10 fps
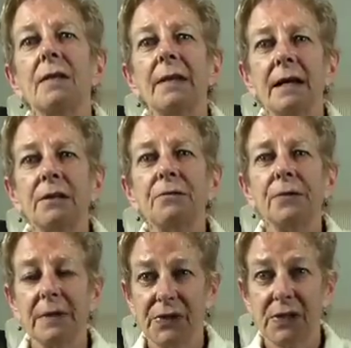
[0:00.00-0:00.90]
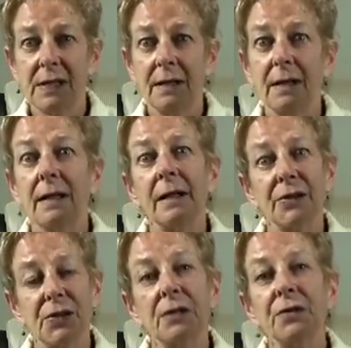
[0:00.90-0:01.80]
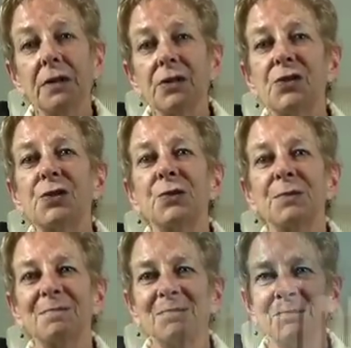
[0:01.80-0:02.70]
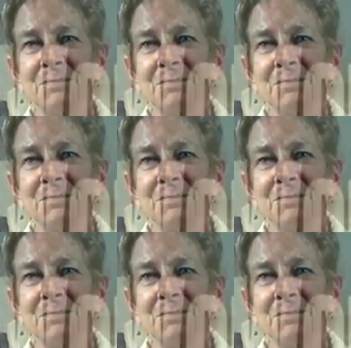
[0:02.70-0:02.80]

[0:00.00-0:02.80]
Thank you for listening, and I'll see you again soon.